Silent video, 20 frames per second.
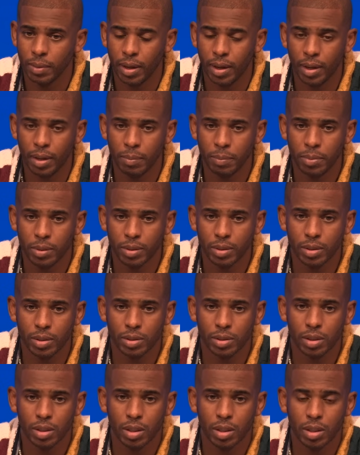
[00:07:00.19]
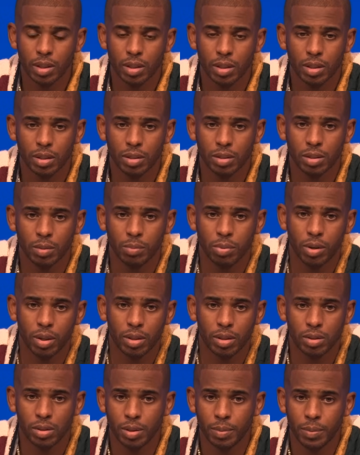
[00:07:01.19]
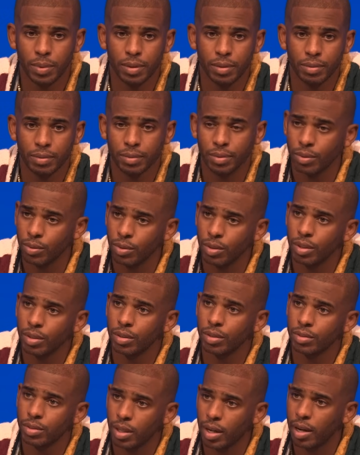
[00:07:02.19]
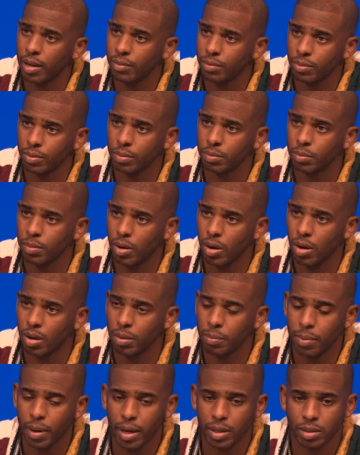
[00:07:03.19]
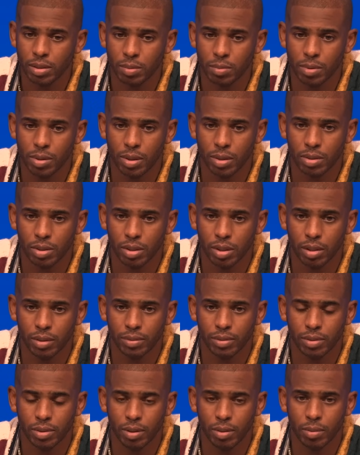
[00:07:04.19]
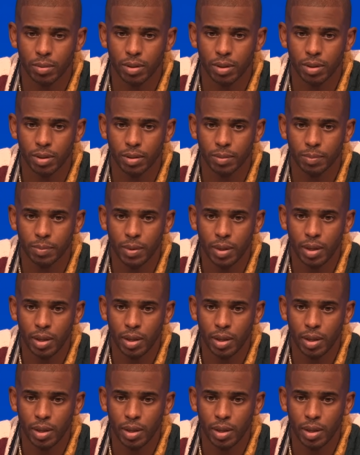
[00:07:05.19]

Man, Book is a brother to me, for real, aside from all the basketball stuff. So